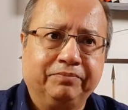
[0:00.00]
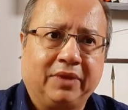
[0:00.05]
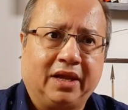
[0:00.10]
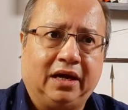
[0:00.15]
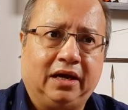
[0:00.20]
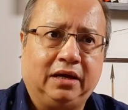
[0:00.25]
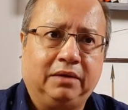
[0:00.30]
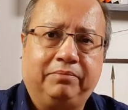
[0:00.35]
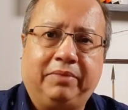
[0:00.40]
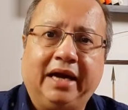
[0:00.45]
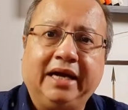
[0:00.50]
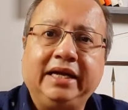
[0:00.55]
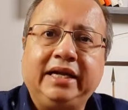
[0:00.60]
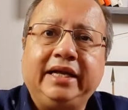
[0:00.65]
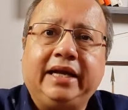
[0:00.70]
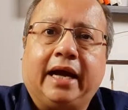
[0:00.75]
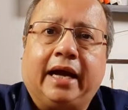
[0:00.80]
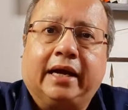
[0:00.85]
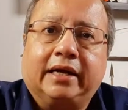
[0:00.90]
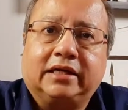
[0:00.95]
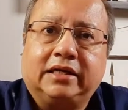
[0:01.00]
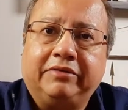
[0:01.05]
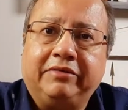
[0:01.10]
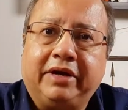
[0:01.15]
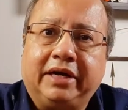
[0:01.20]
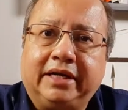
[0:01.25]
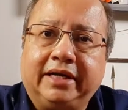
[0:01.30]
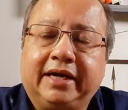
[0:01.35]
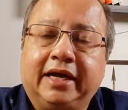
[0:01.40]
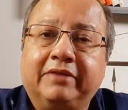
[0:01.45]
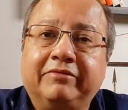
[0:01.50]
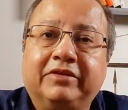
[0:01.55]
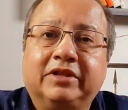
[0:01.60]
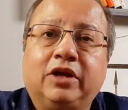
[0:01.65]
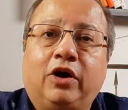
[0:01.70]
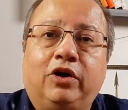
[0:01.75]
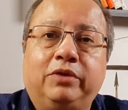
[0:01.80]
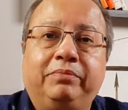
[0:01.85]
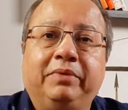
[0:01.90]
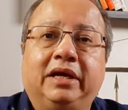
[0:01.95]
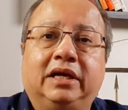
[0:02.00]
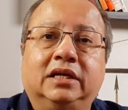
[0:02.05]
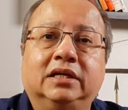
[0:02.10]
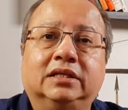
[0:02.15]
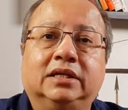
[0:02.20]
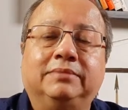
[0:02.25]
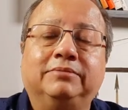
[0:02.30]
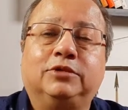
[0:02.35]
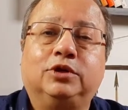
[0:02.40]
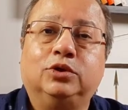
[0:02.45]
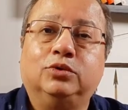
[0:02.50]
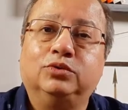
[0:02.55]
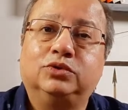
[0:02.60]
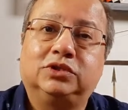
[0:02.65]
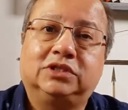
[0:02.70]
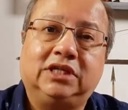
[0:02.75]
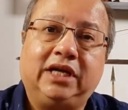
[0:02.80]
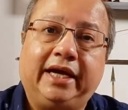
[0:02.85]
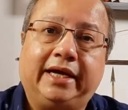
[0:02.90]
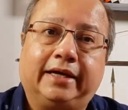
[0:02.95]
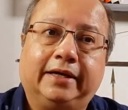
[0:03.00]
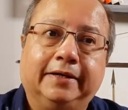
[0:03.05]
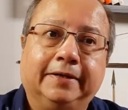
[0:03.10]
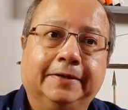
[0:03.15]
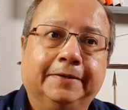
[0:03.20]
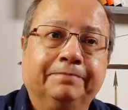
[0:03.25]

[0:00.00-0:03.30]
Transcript: by deactivating and without making them too sick?